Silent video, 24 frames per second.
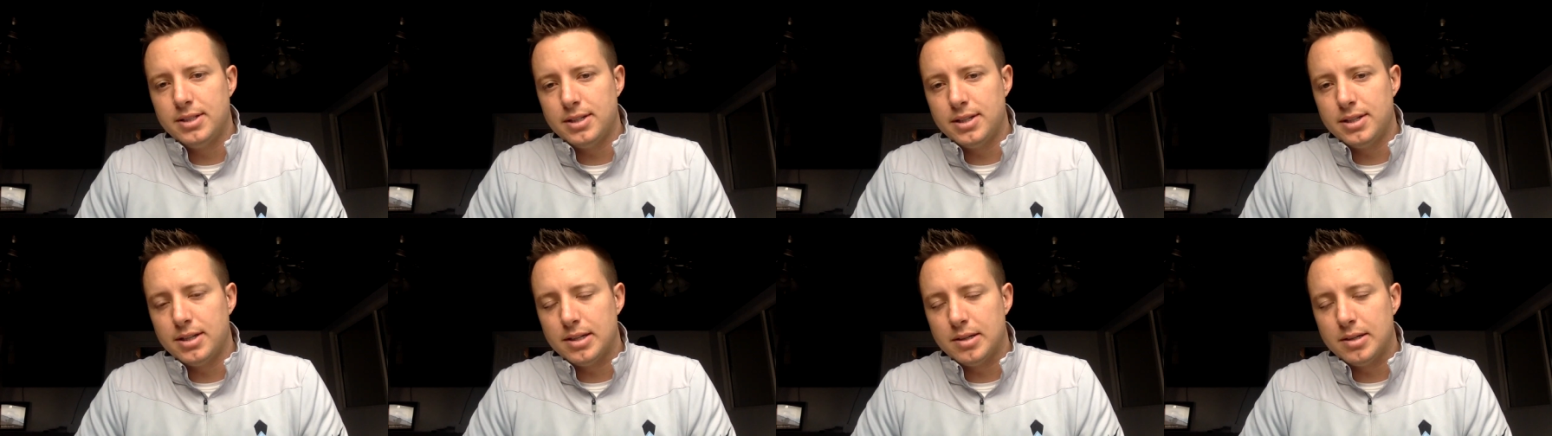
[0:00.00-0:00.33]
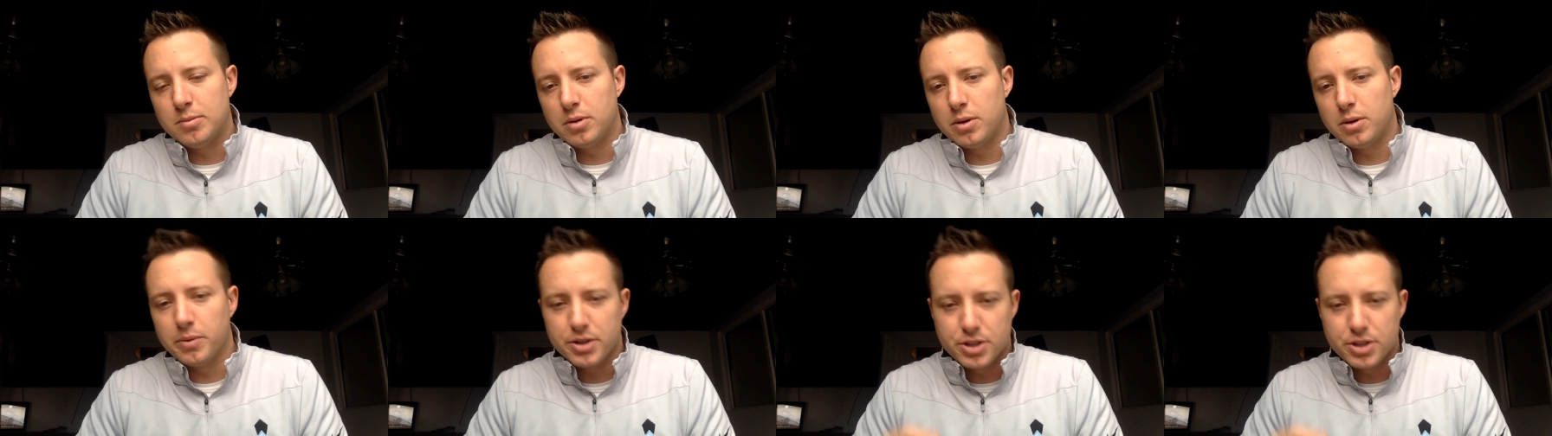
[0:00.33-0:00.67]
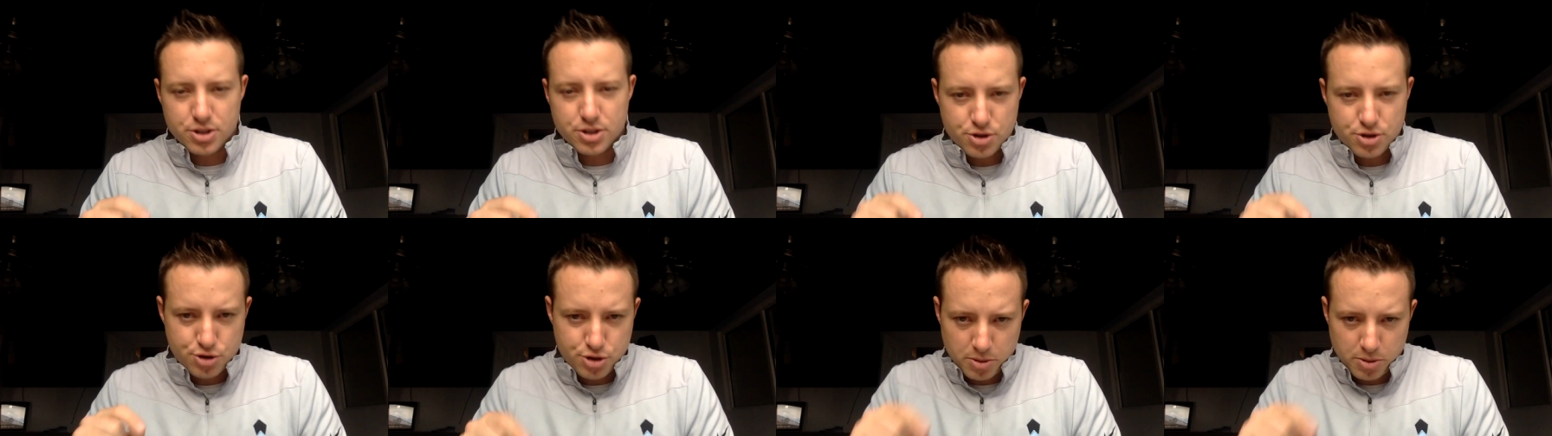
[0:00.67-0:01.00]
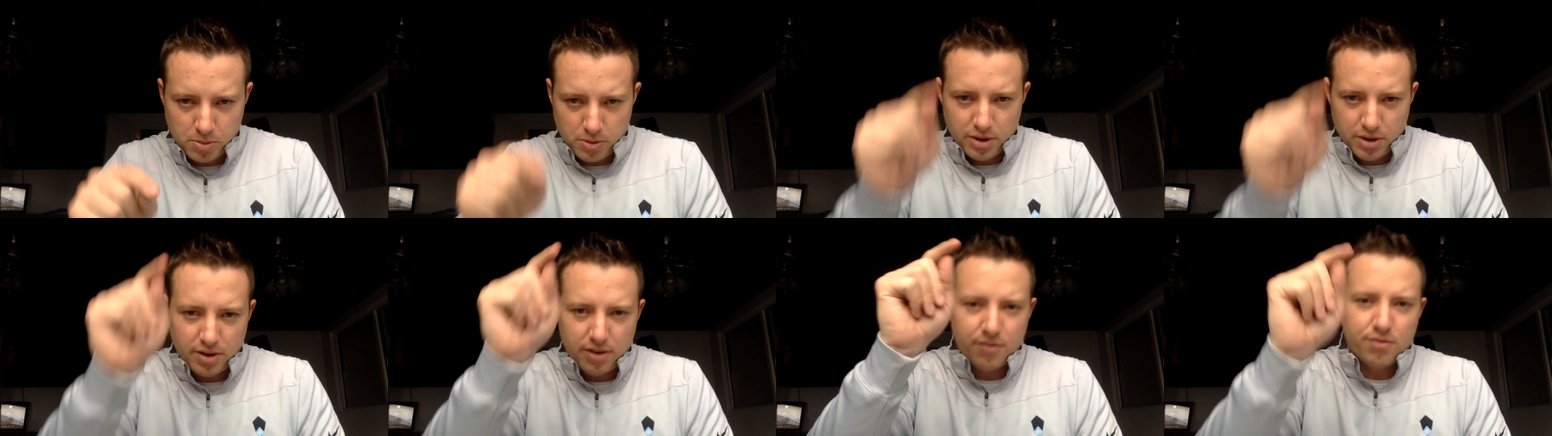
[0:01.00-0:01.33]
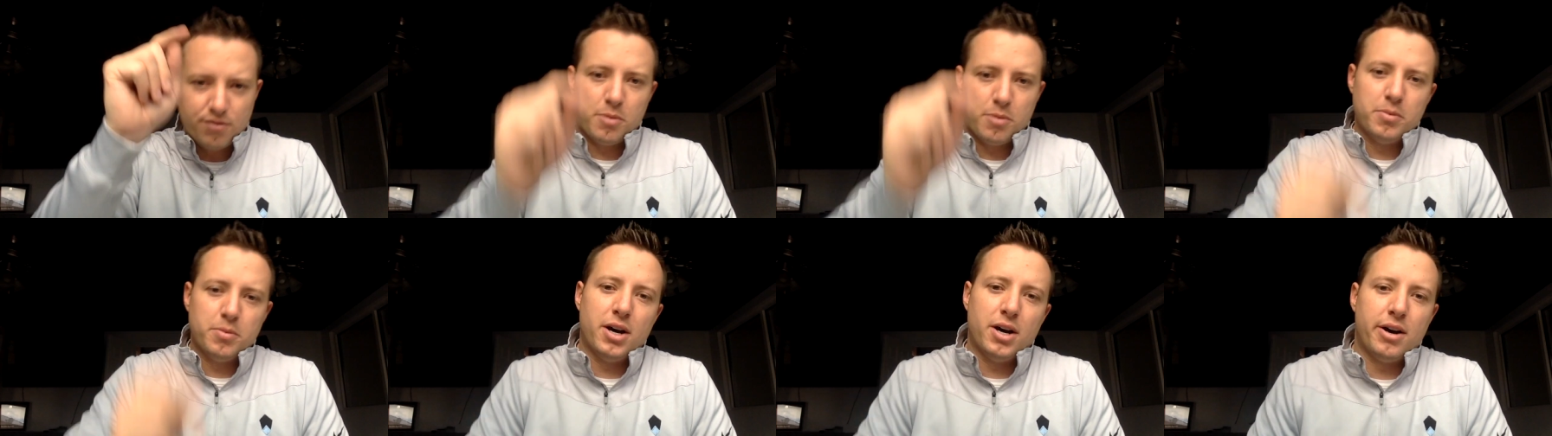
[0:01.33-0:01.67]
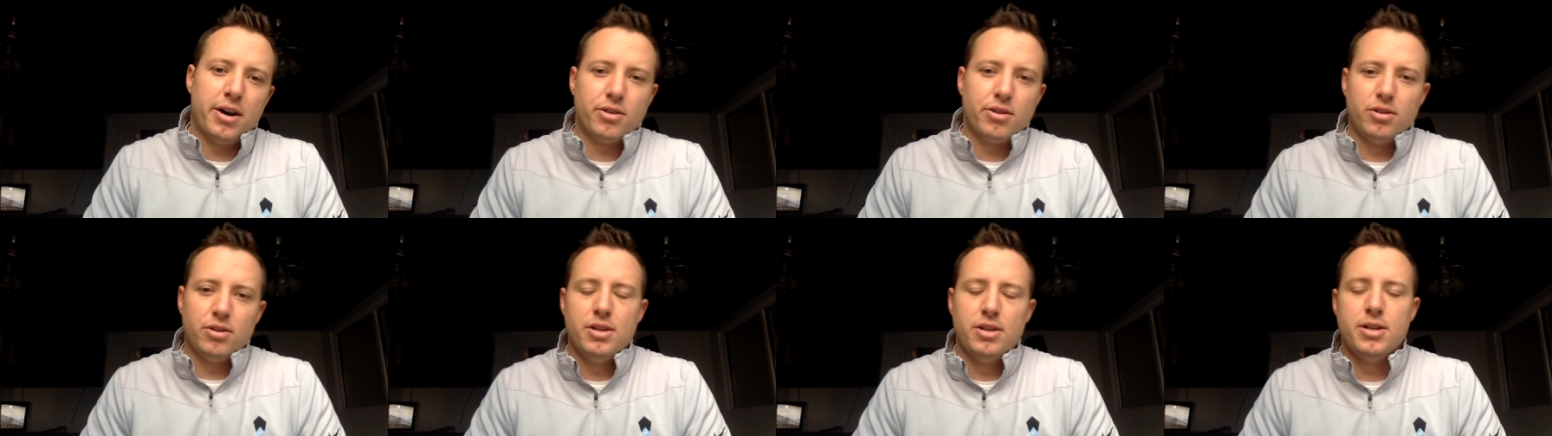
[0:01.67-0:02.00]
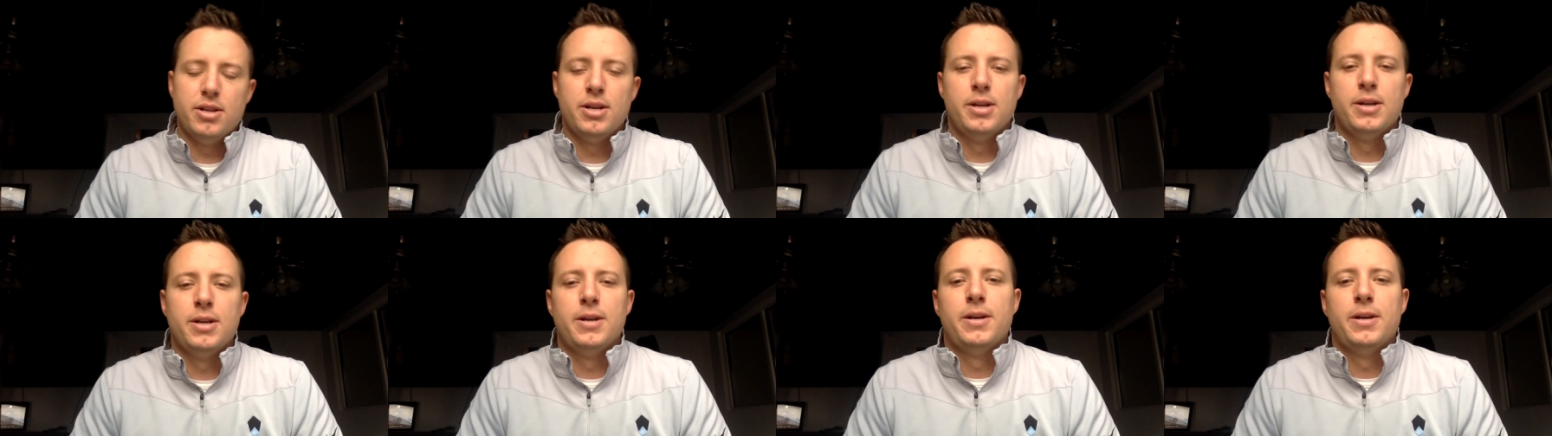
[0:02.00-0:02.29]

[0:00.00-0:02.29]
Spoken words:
where we just dribble it from the huddle.